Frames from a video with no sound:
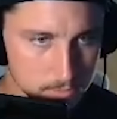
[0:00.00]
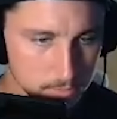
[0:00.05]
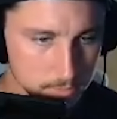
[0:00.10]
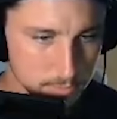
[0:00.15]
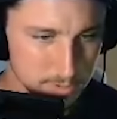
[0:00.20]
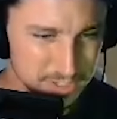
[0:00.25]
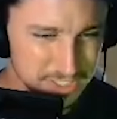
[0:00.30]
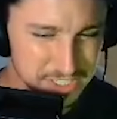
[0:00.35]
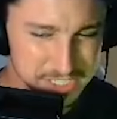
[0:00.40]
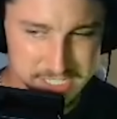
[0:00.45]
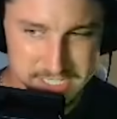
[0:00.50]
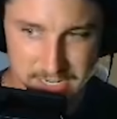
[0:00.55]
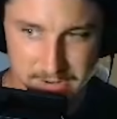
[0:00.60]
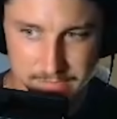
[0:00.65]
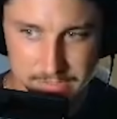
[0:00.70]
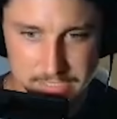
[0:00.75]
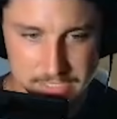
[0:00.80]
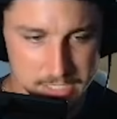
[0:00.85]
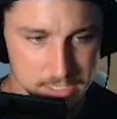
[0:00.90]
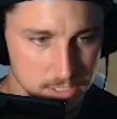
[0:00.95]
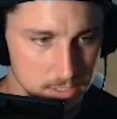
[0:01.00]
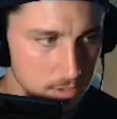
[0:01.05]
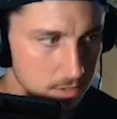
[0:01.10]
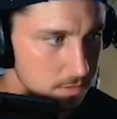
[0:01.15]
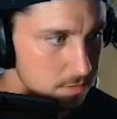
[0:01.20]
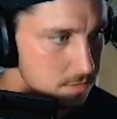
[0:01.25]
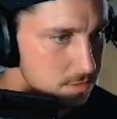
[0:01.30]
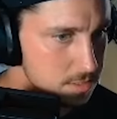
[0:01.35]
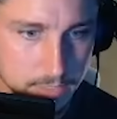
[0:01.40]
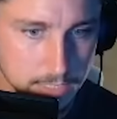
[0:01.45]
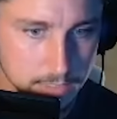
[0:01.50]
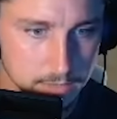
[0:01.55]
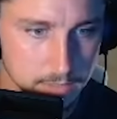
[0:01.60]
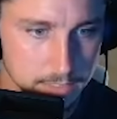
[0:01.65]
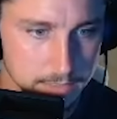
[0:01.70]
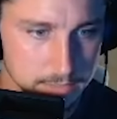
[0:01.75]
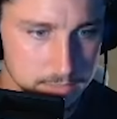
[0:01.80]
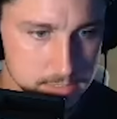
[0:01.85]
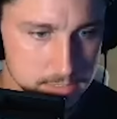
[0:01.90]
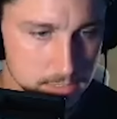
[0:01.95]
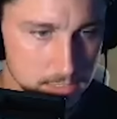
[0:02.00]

Three rushes, seventeen yards. I like this a